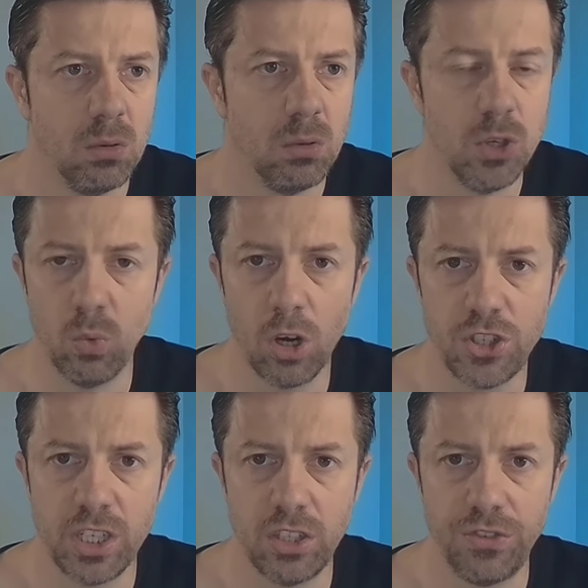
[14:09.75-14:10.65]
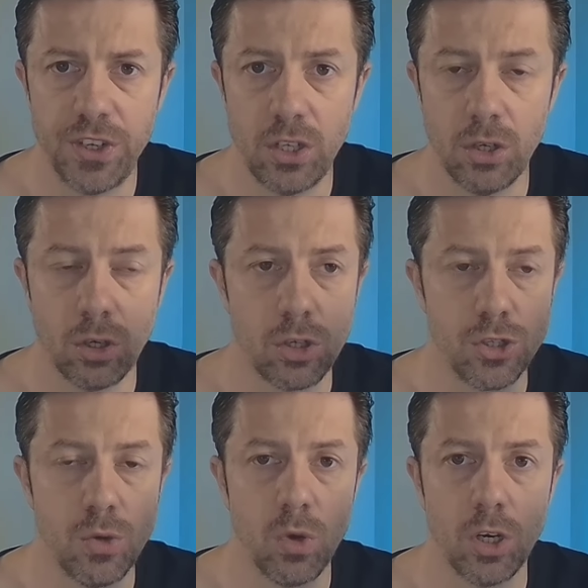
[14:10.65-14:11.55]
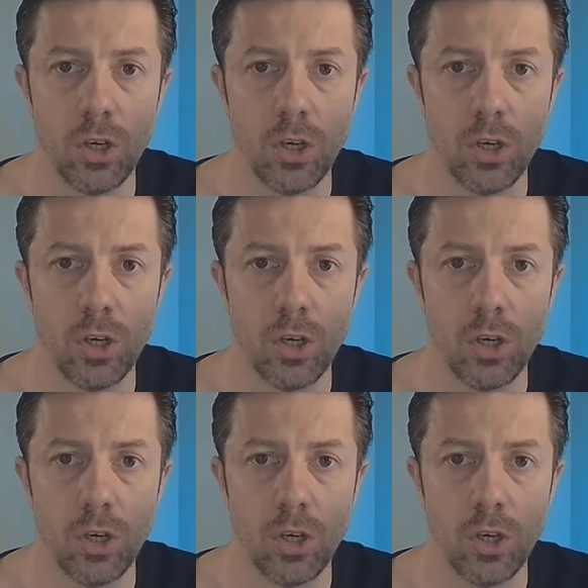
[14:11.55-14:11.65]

you're watching this video because you want to